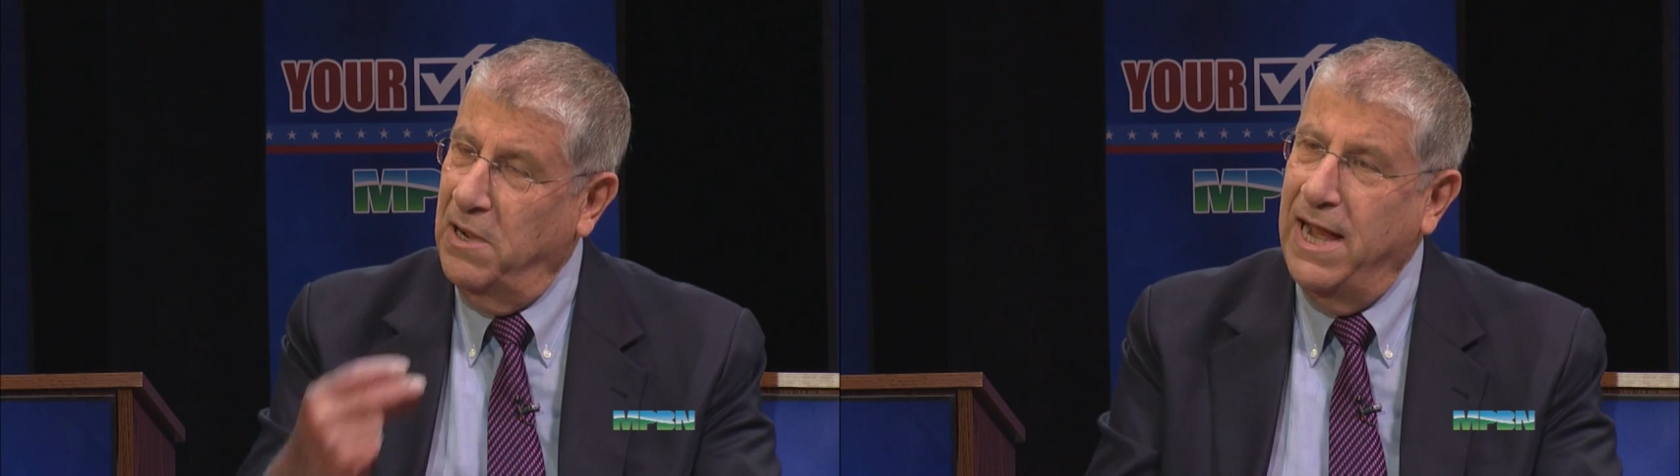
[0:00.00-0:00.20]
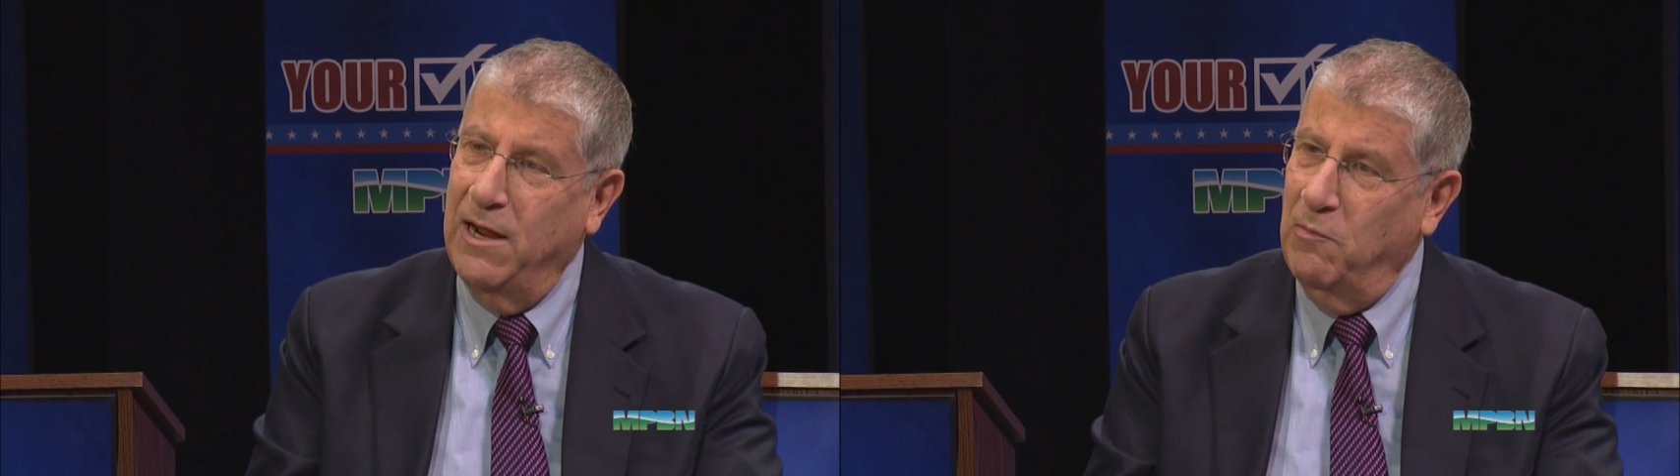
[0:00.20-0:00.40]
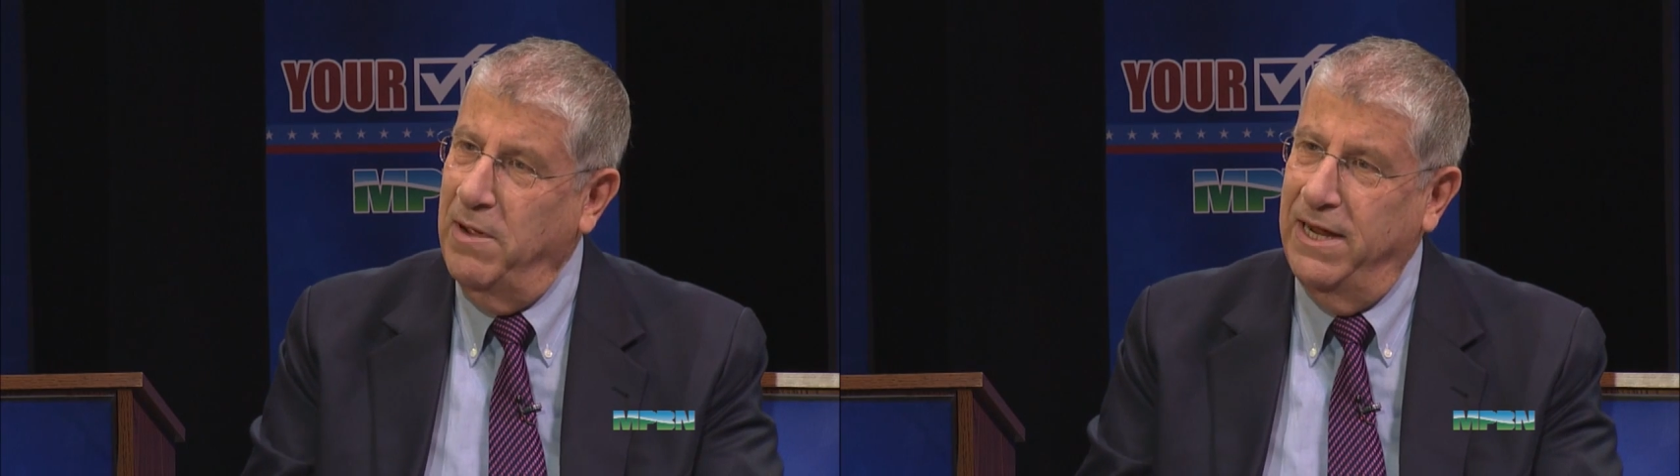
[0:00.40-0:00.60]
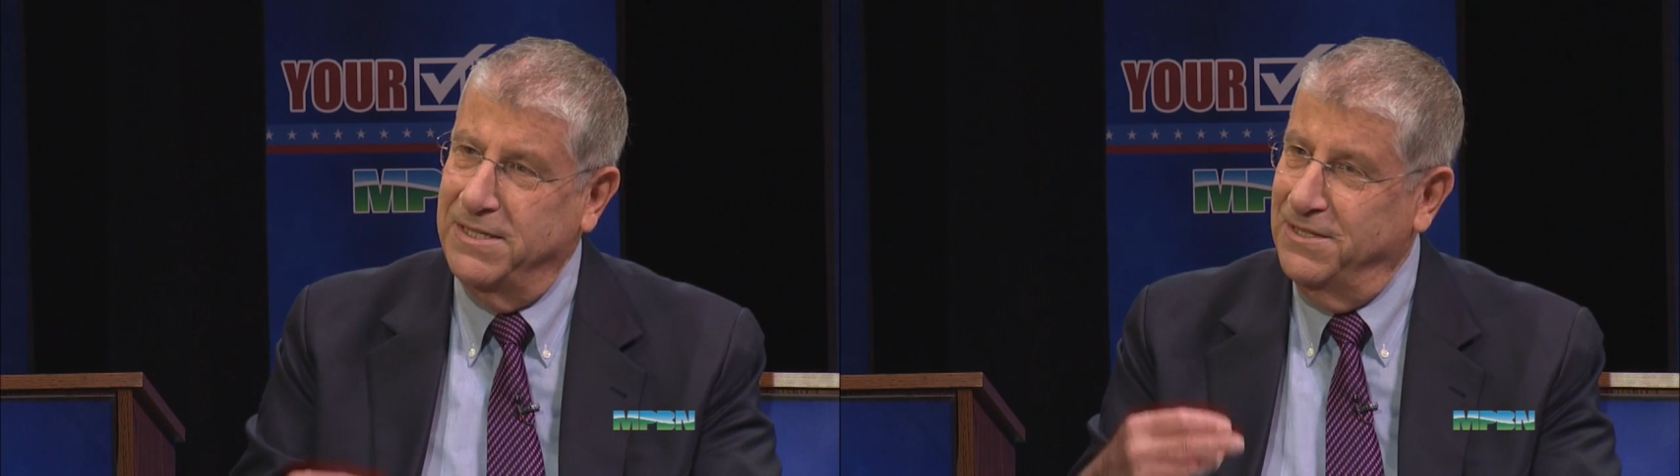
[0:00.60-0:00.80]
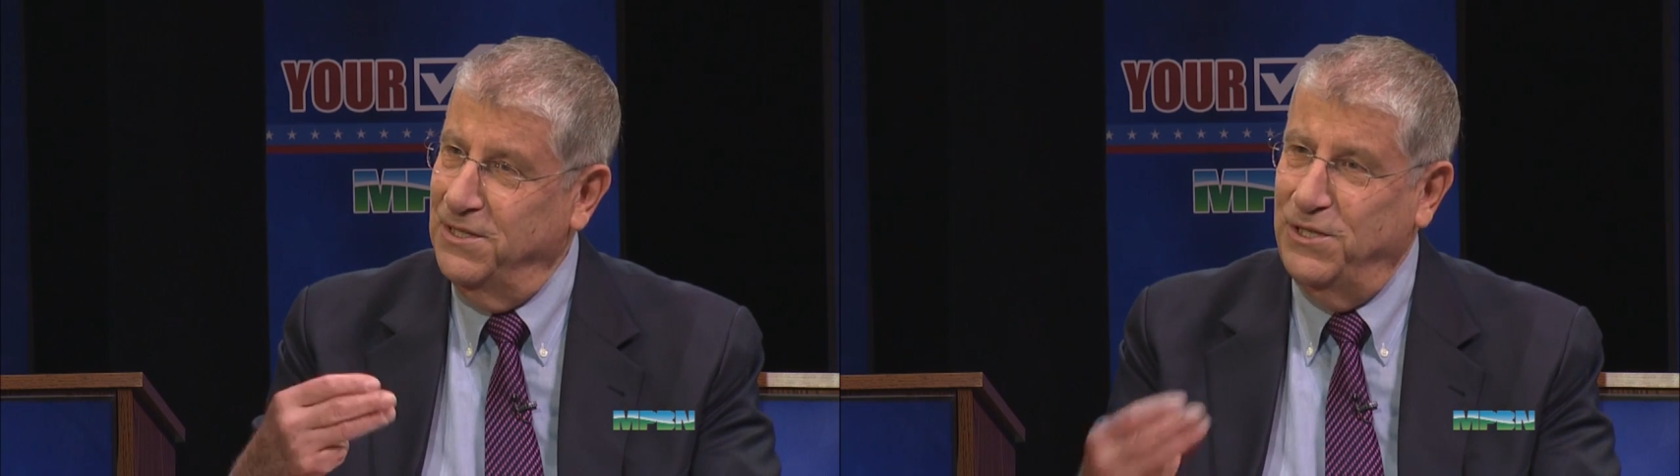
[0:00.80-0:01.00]

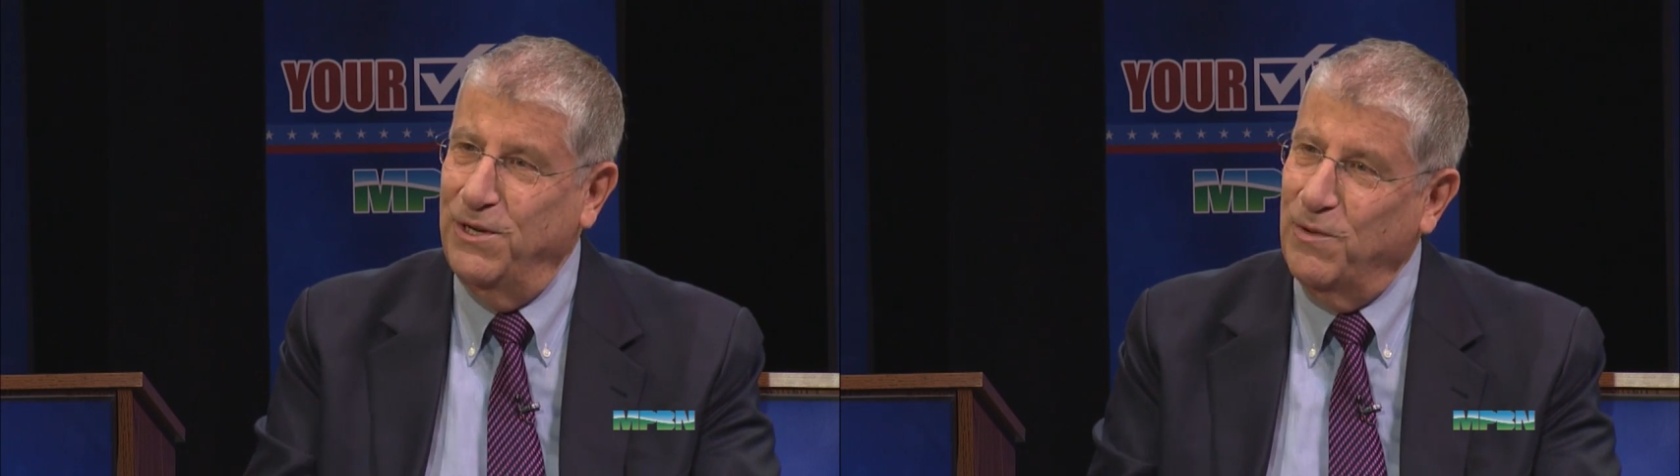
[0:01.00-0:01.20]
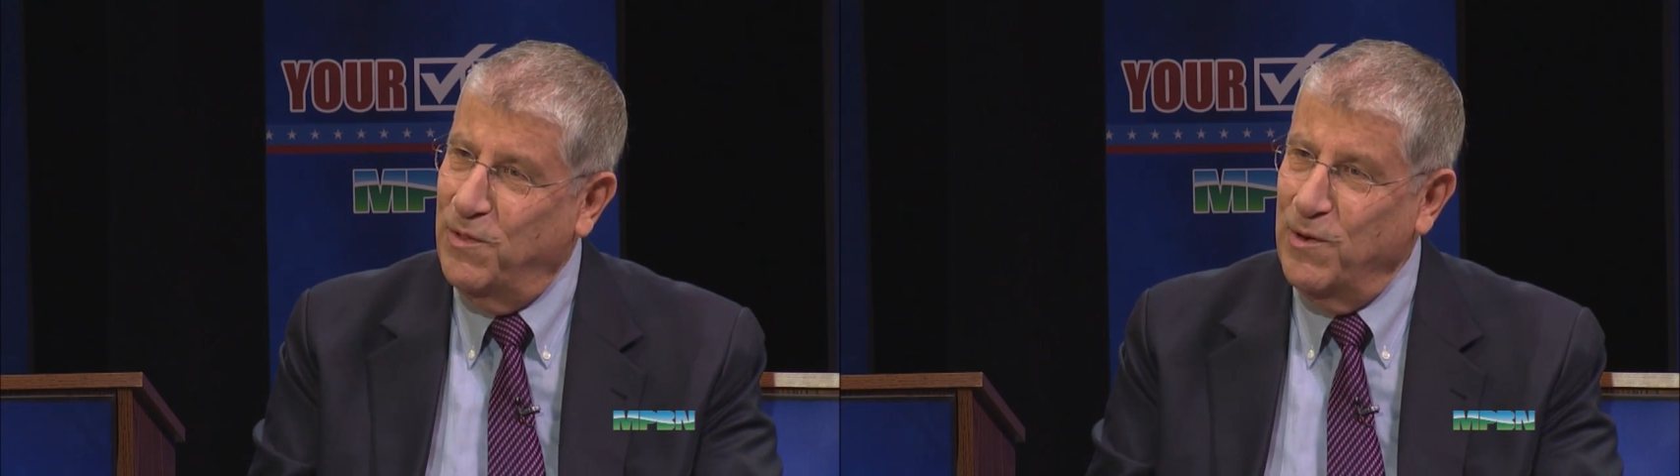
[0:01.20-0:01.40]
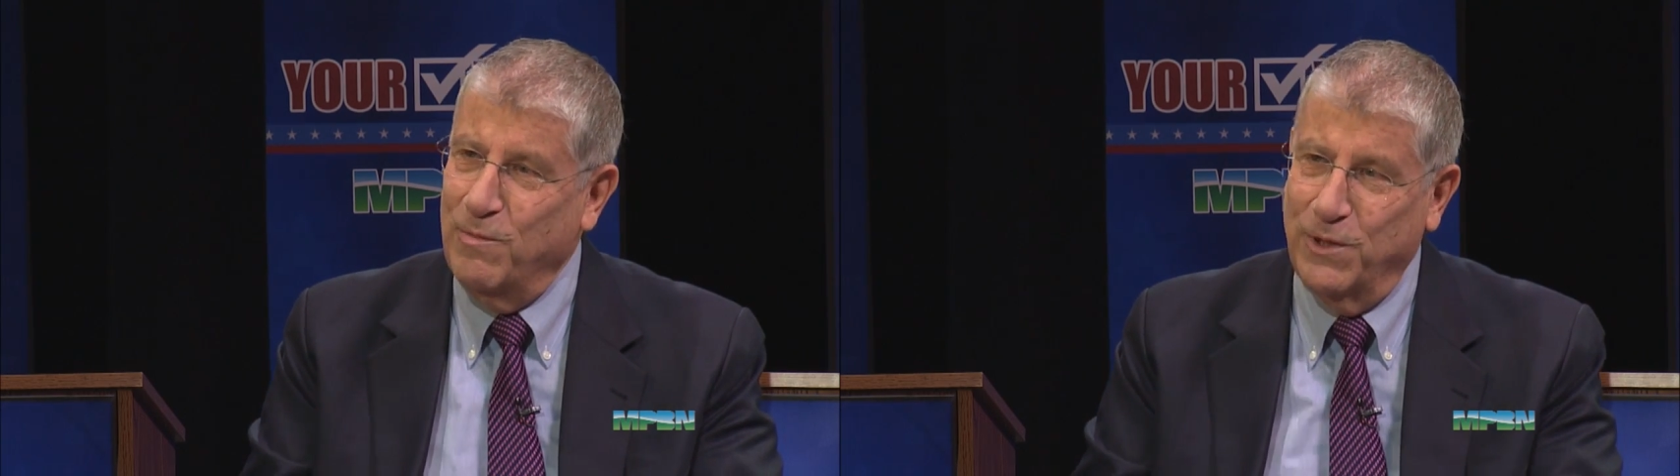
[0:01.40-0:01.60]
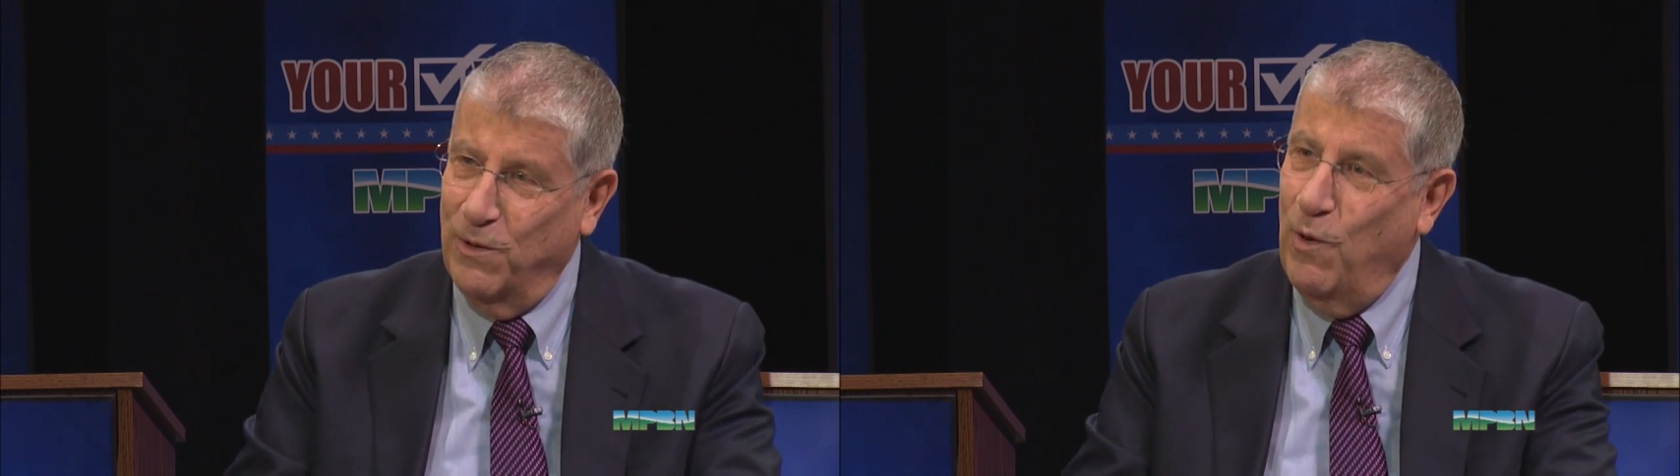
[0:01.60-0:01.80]
biomass to geothermal.